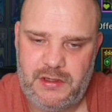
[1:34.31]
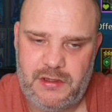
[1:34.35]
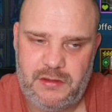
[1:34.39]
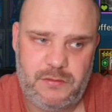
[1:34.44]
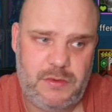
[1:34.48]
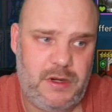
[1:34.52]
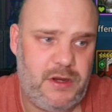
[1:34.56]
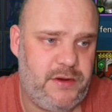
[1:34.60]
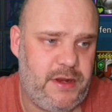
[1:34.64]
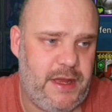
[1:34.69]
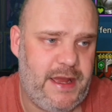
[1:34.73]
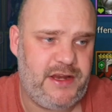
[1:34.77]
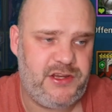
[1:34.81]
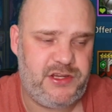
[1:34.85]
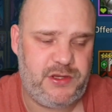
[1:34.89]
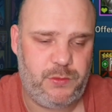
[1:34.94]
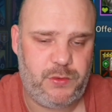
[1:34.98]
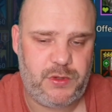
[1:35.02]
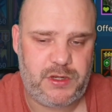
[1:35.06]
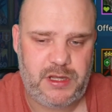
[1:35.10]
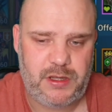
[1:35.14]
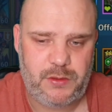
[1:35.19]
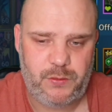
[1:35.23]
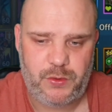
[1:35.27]
Well, no, actually,
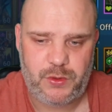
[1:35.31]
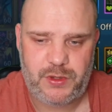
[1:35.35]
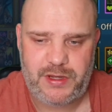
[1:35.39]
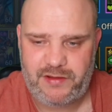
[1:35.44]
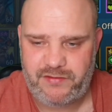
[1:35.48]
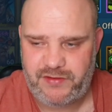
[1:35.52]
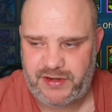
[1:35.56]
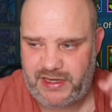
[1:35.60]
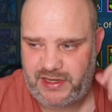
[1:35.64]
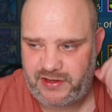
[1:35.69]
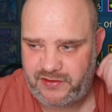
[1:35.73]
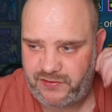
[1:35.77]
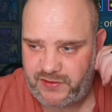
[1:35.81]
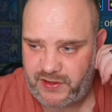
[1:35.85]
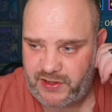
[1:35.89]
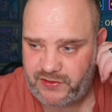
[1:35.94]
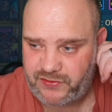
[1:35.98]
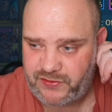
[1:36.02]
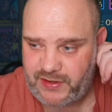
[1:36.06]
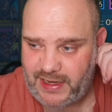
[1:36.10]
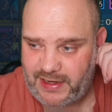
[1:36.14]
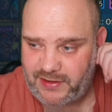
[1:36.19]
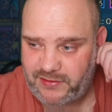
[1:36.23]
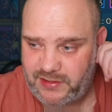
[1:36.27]
we'll cover these
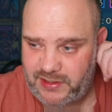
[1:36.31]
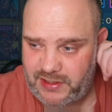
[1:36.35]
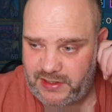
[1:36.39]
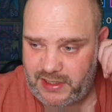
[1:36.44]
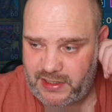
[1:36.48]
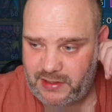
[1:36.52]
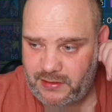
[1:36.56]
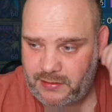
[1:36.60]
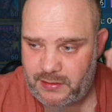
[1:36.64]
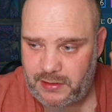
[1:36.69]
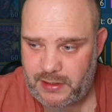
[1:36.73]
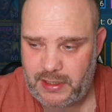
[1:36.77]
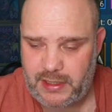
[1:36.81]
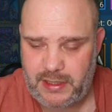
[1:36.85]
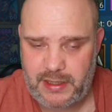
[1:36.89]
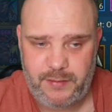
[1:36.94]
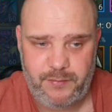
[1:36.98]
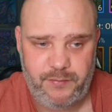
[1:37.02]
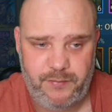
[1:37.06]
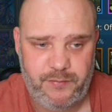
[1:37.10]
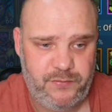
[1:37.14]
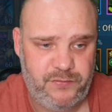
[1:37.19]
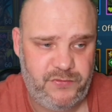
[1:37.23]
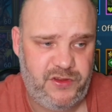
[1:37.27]
first, actually,
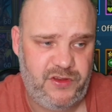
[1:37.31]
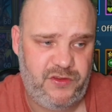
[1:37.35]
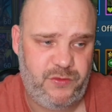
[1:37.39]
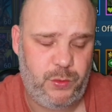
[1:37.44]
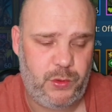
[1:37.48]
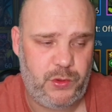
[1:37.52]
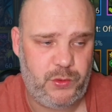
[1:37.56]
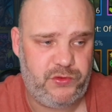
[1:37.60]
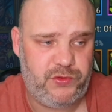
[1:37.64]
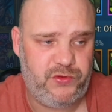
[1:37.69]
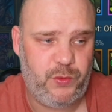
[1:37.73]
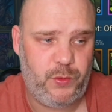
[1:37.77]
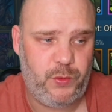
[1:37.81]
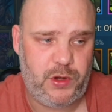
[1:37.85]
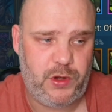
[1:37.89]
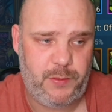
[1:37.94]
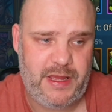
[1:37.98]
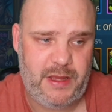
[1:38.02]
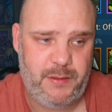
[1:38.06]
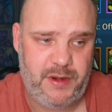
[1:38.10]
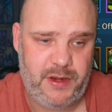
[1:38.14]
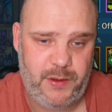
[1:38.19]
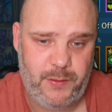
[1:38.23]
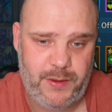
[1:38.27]
then, since we're all talking
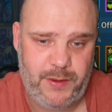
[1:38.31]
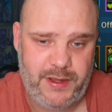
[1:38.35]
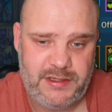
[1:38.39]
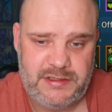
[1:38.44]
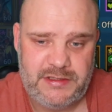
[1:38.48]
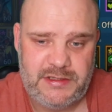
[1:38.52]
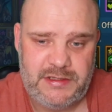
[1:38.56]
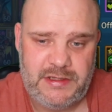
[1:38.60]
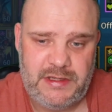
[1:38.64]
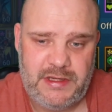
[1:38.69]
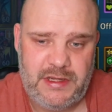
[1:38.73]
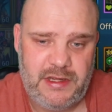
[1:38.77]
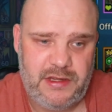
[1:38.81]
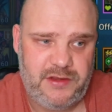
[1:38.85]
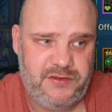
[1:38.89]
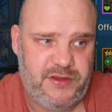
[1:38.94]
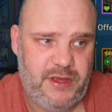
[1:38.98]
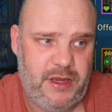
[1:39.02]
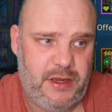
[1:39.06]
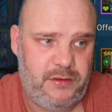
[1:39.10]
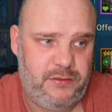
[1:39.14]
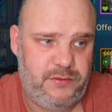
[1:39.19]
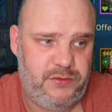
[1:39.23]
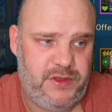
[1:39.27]
about them anyway.
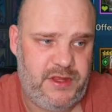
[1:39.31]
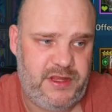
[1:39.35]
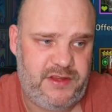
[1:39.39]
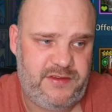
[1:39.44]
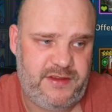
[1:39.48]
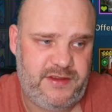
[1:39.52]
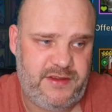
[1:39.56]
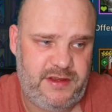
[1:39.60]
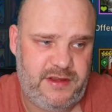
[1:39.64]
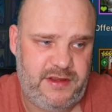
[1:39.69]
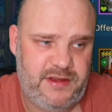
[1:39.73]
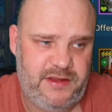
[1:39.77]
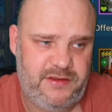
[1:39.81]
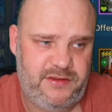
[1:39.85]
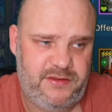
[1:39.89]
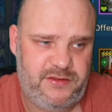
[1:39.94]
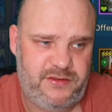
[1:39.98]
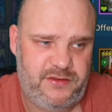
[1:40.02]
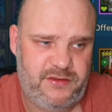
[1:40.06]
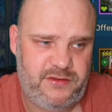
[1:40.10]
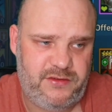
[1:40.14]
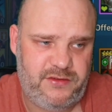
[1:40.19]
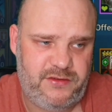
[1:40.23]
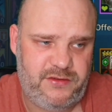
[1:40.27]
So, this is
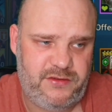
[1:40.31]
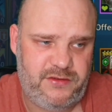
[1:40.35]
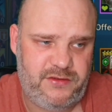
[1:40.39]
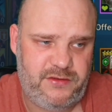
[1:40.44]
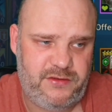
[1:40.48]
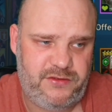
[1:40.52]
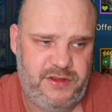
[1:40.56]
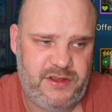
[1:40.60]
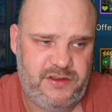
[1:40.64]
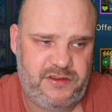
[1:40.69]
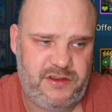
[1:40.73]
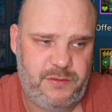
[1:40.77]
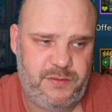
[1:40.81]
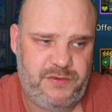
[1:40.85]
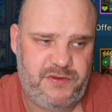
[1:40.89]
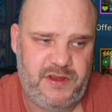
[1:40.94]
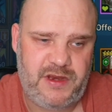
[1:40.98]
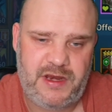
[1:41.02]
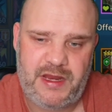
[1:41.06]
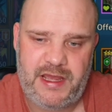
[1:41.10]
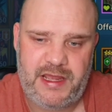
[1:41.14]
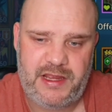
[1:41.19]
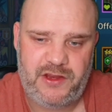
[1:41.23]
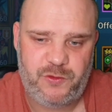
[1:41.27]

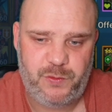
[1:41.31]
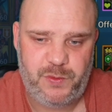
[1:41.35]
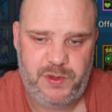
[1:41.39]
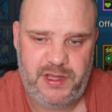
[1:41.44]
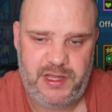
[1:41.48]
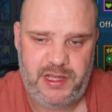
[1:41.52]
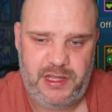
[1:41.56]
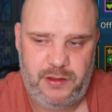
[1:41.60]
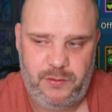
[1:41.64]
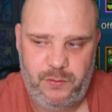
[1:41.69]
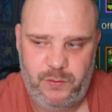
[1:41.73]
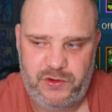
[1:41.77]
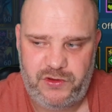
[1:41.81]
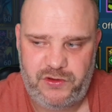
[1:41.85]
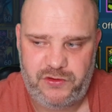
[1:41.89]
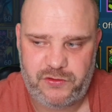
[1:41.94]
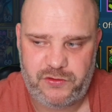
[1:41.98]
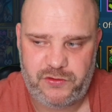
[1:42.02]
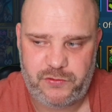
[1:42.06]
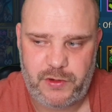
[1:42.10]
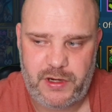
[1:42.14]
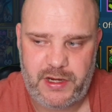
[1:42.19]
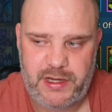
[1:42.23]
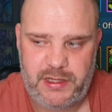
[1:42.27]
60% HP, which
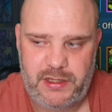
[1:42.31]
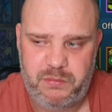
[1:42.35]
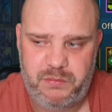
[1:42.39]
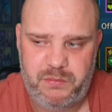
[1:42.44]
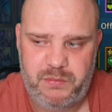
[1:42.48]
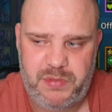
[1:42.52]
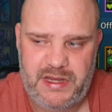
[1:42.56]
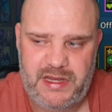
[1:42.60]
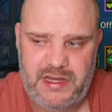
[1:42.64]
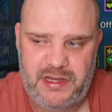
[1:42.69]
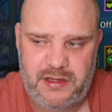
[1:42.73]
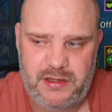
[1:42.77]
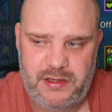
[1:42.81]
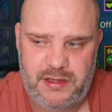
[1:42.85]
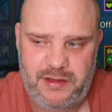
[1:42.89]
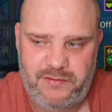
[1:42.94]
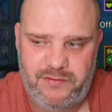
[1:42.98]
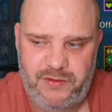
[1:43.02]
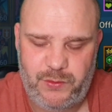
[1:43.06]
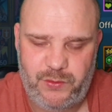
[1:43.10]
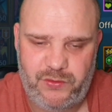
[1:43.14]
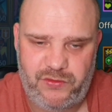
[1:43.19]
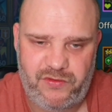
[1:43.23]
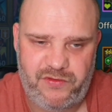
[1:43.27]
is great, but if
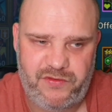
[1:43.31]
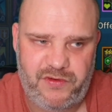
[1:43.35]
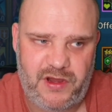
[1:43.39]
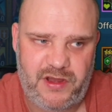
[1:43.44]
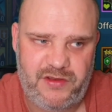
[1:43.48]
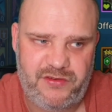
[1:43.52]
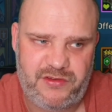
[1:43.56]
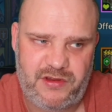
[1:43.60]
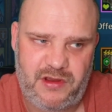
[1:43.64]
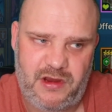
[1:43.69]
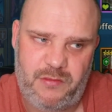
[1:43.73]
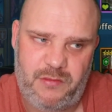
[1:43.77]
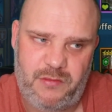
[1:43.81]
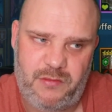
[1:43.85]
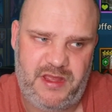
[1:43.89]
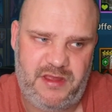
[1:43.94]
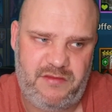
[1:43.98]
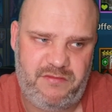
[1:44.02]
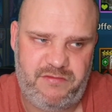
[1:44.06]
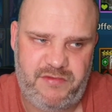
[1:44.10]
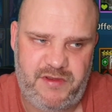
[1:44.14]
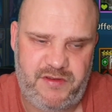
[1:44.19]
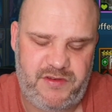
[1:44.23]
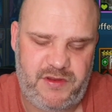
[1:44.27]
it was a 5-star, it'd
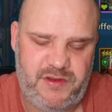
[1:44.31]
be 50%,